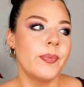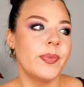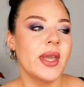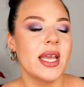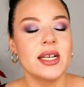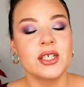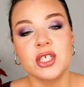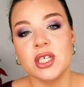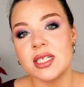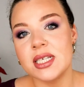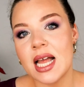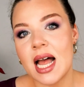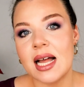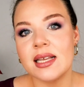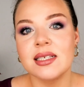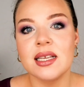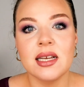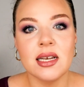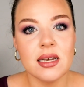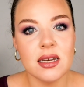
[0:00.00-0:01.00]
It just
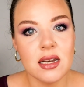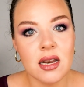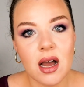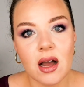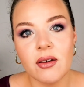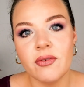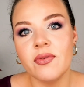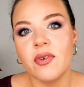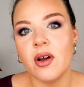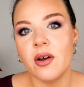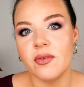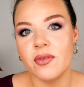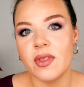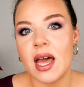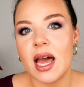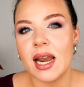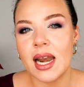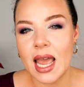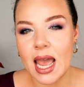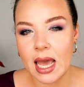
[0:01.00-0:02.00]
has enough of
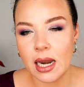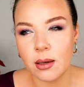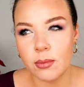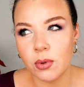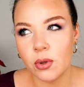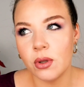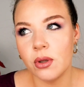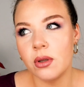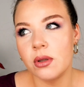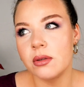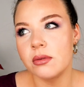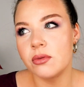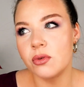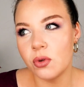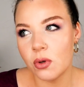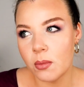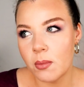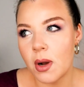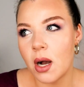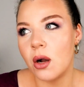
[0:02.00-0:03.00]
that edible
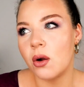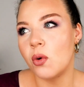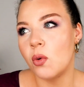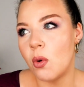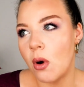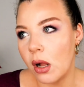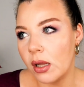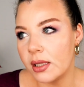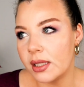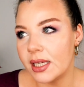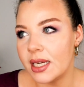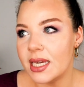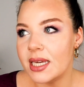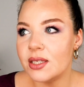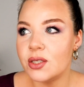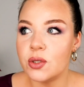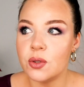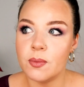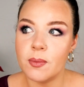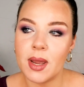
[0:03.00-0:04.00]
gourmand quality
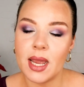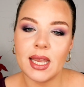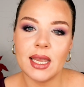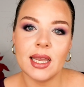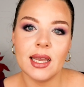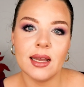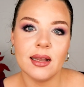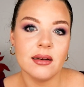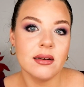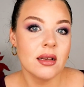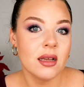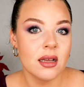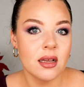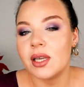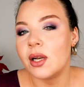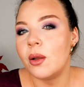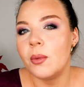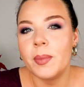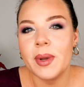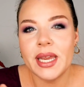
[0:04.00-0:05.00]
to make it a
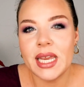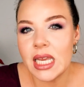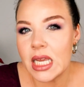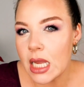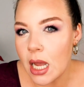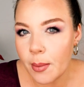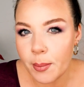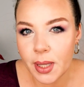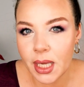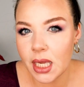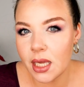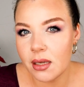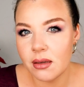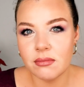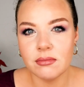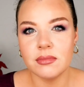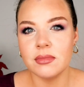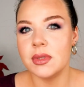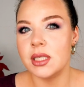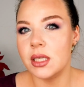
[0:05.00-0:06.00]
little bit yummy.
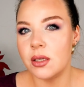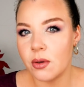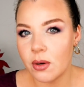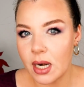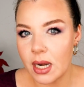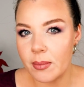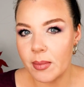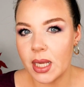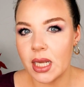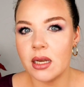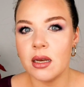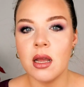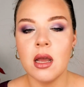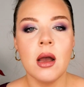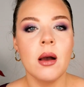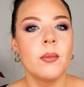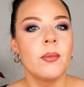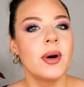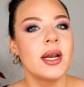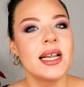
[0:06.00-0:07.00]
You know what I mean?
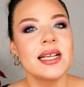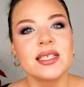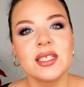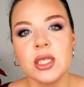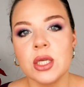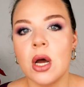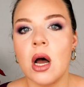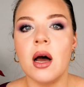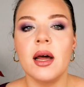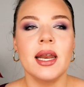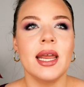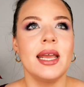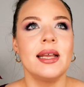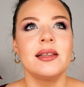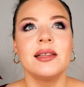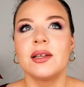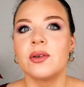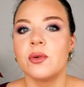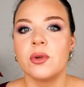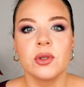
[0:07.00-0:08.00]
But it's not a
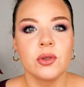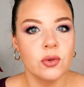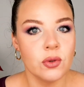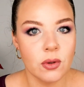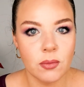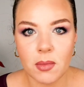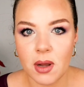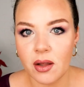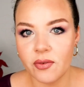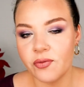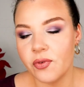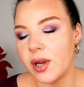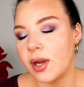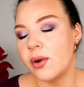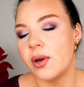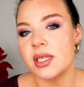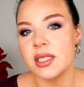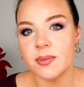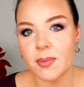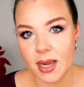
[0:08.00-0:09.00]
literal gourmand
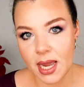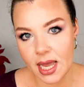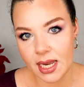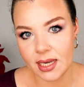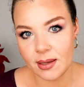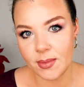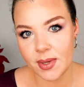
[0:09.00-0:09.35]
fragrance by any